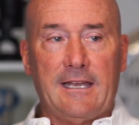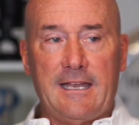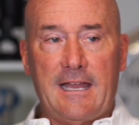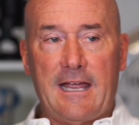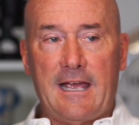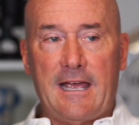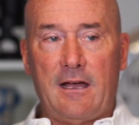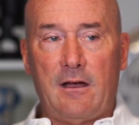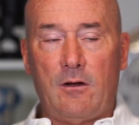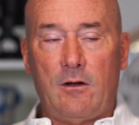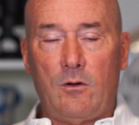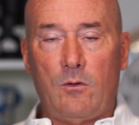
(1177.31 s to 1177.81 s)

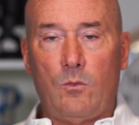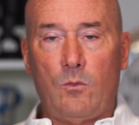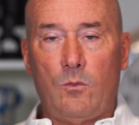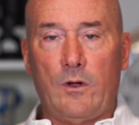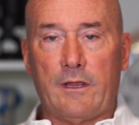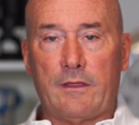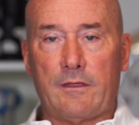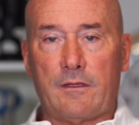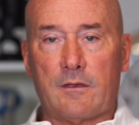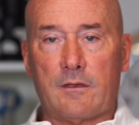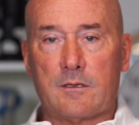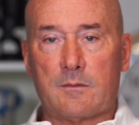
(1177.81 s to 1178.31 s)
now
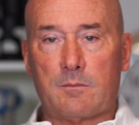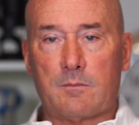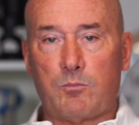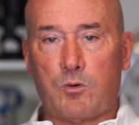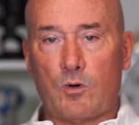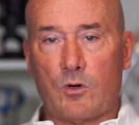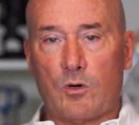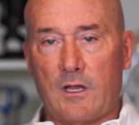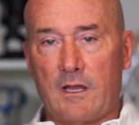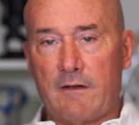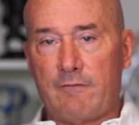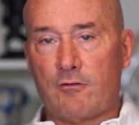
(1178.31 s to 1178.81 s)
with the
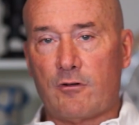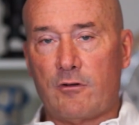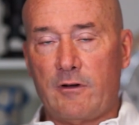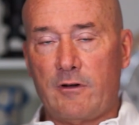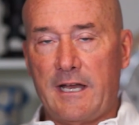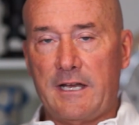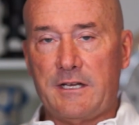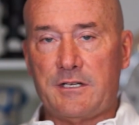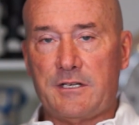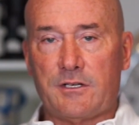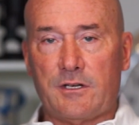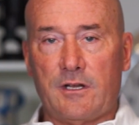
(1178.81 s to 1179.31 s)

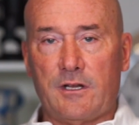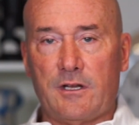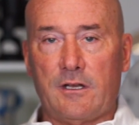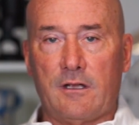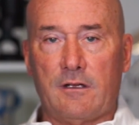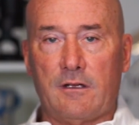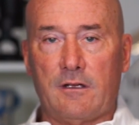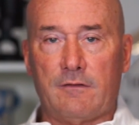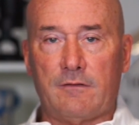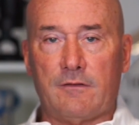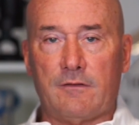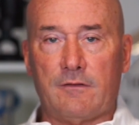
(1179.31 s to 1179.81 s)
proliferation
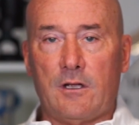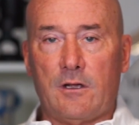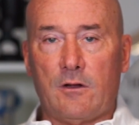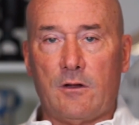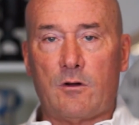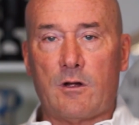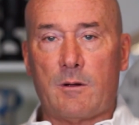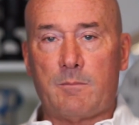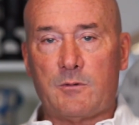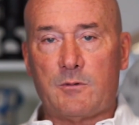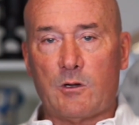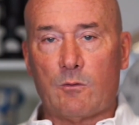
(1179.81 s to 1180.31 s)
of
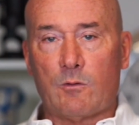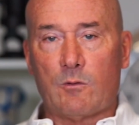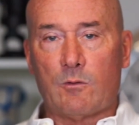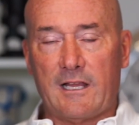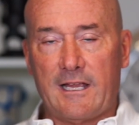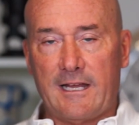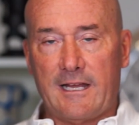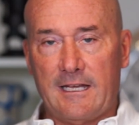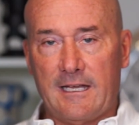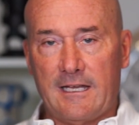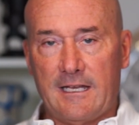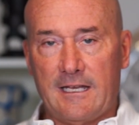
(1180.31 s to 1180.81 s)

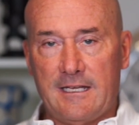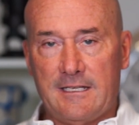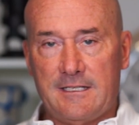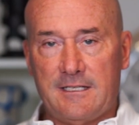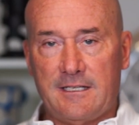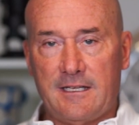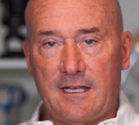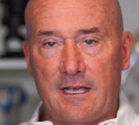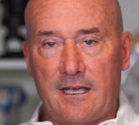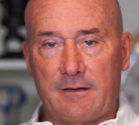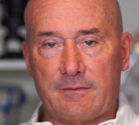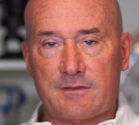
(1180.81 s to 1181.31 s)
crypto-related
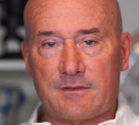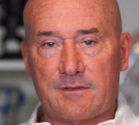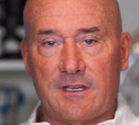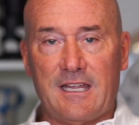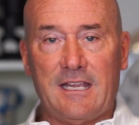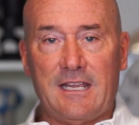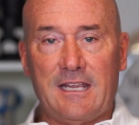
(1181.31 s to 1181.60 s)
ETFs,